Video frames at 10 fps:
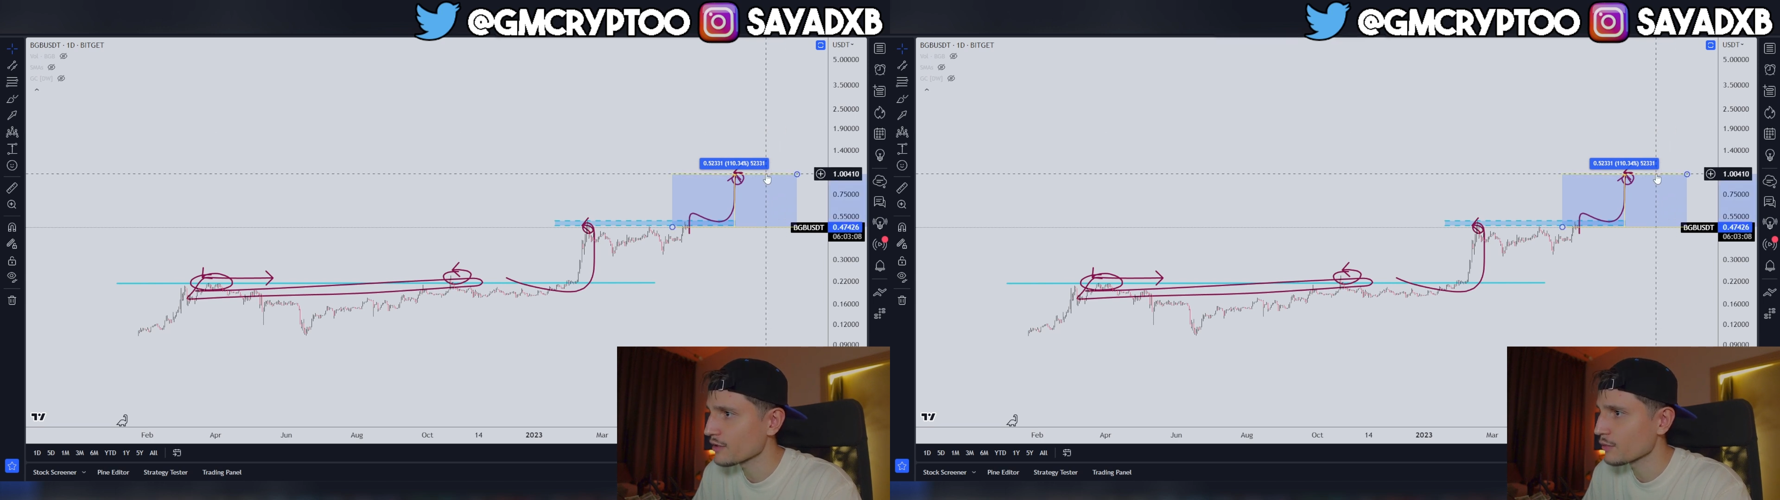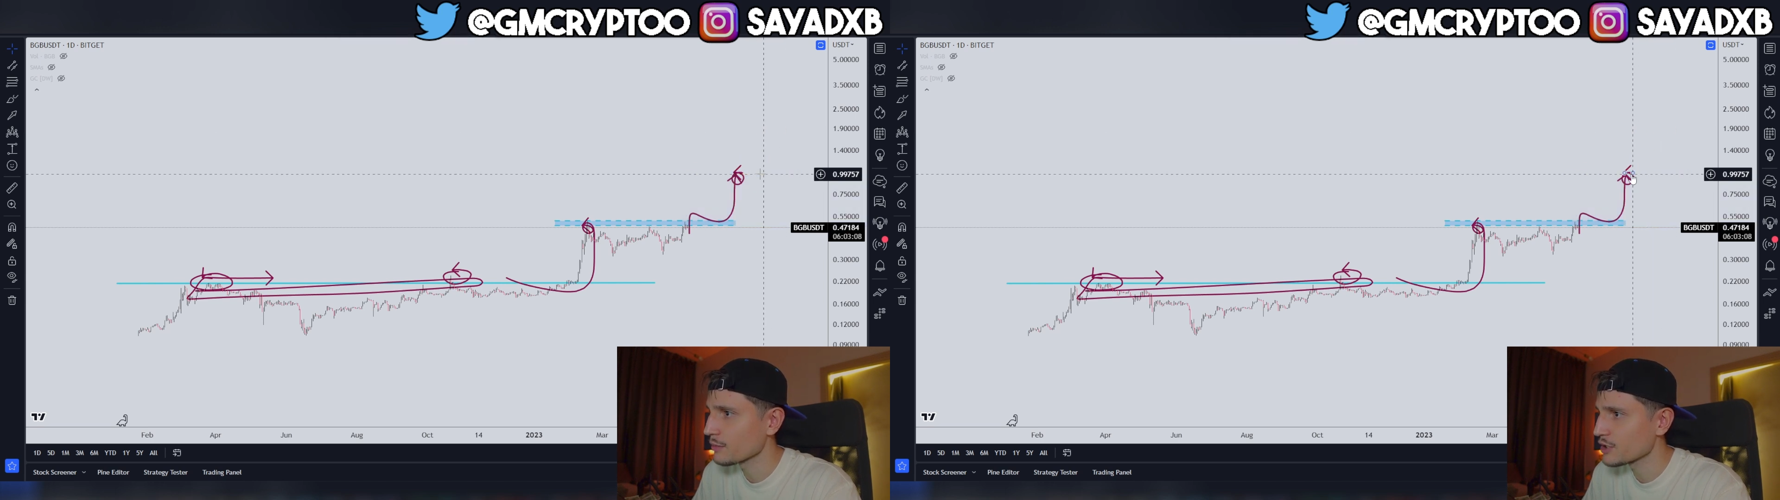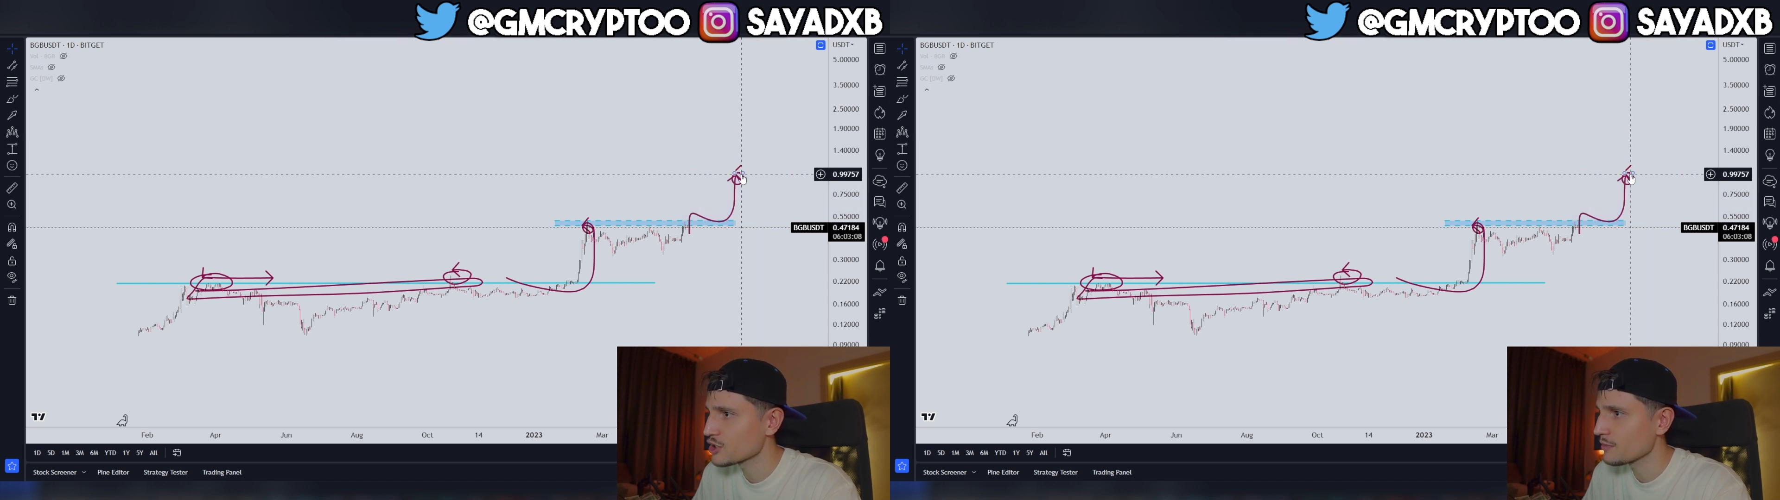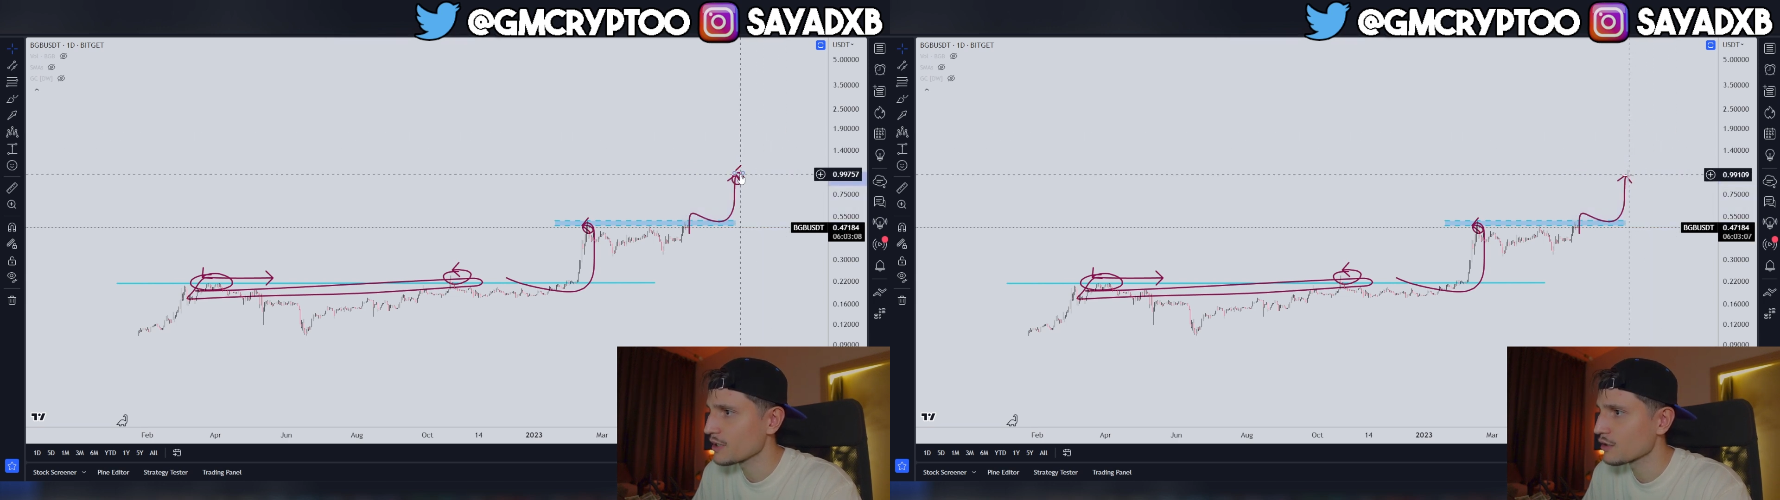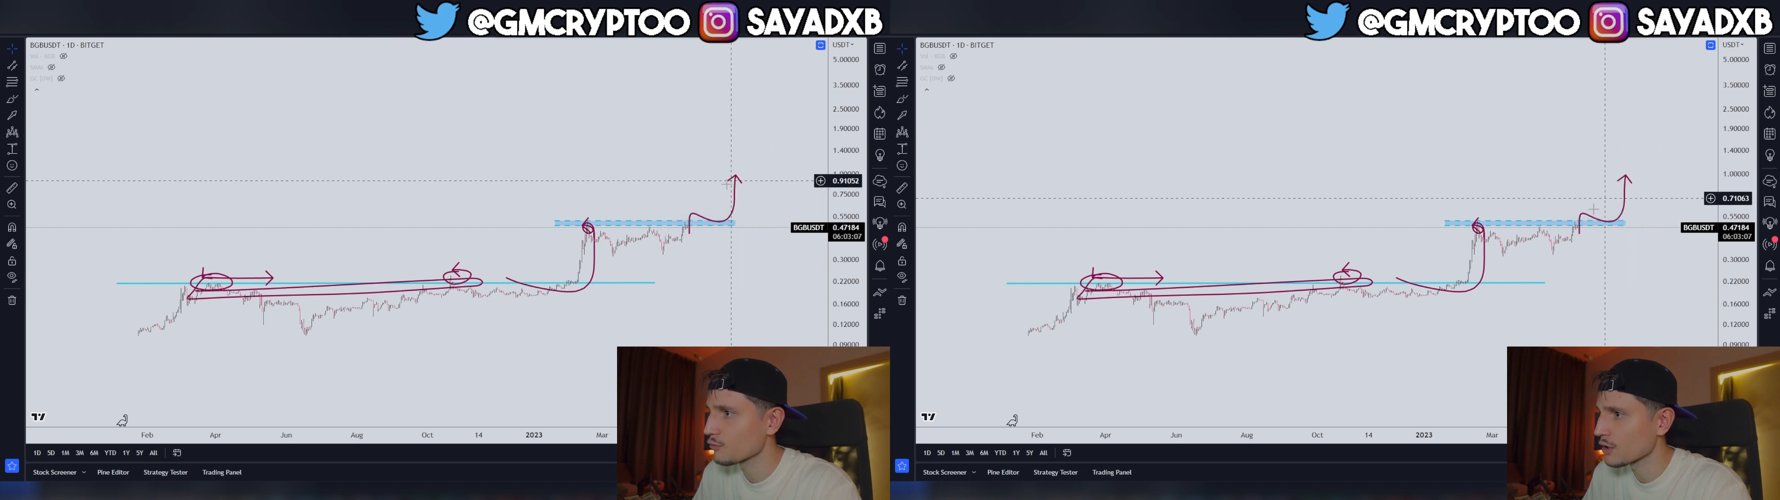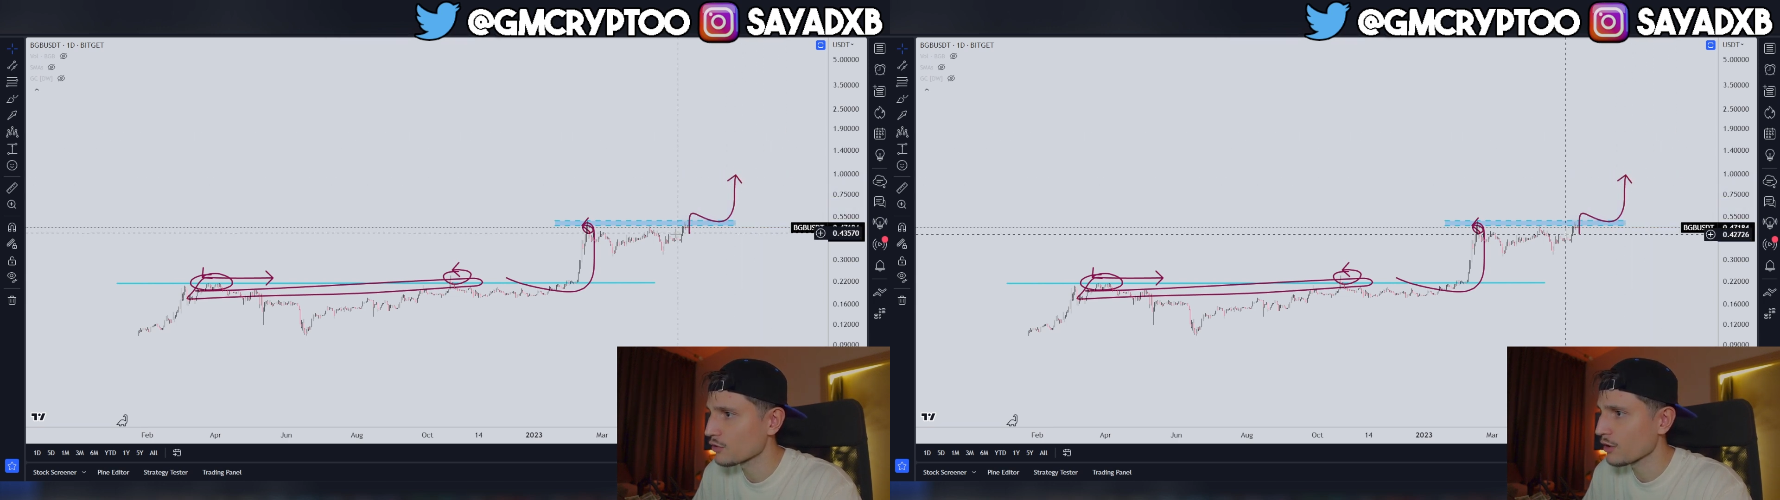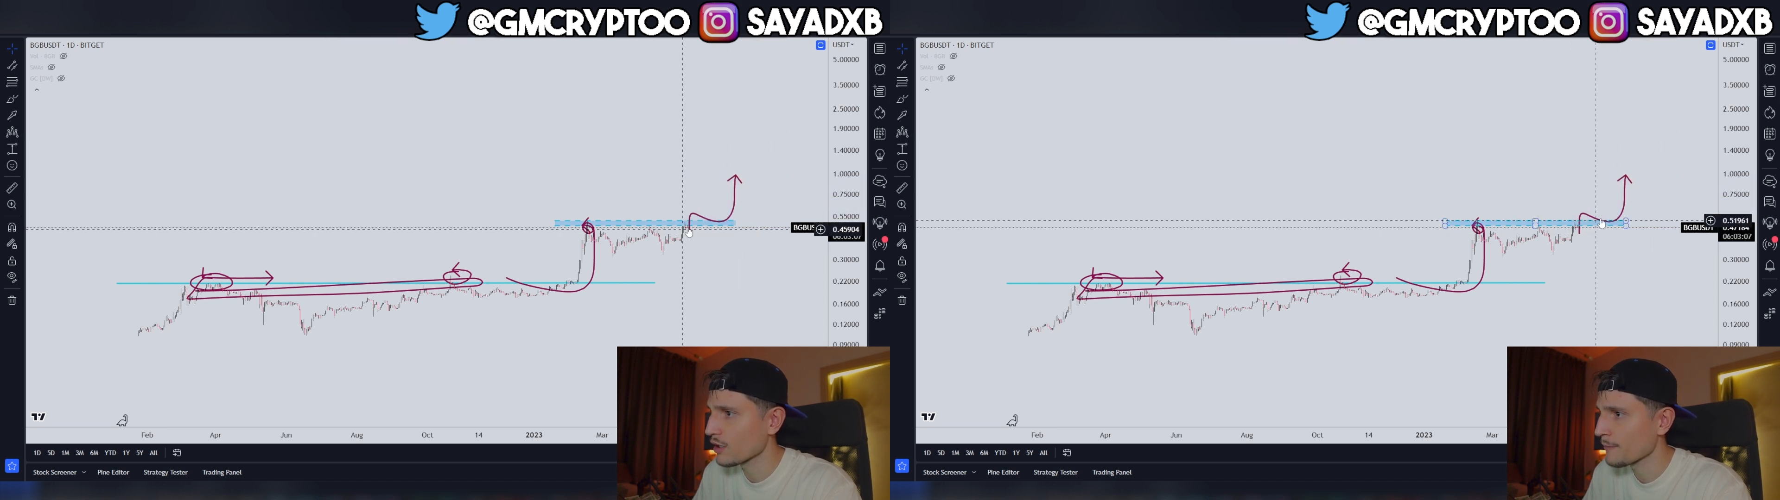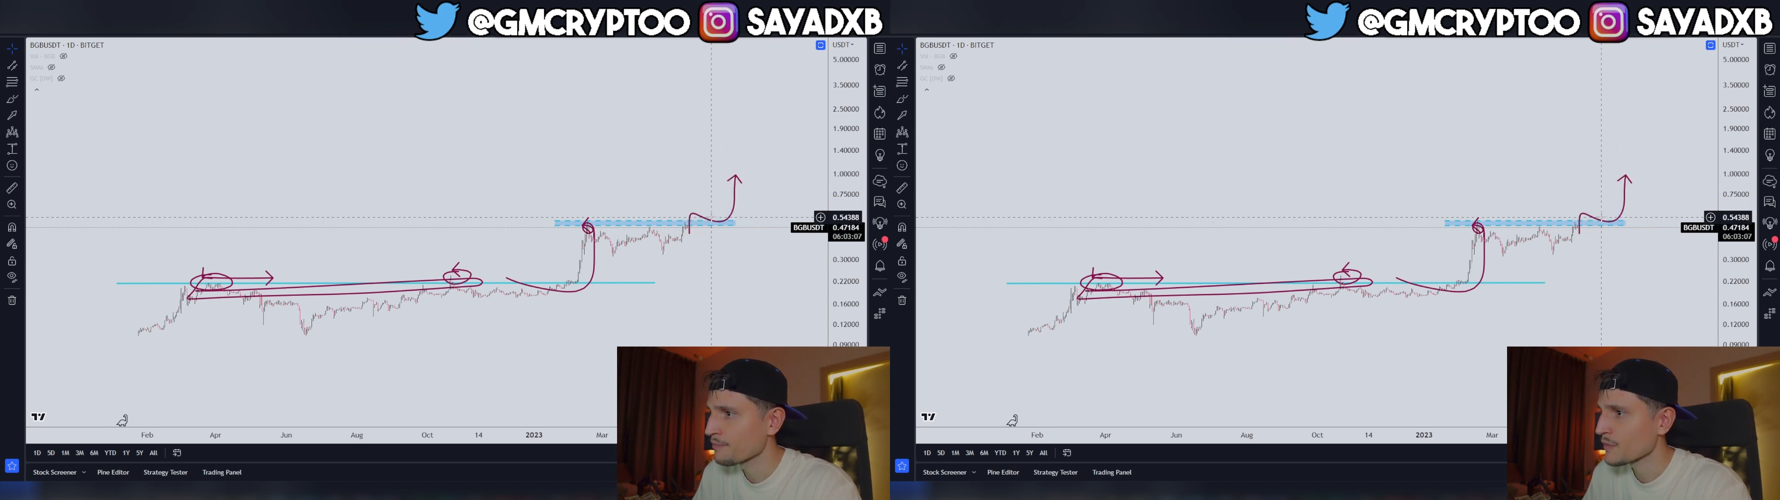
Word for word: When BGB hit $1,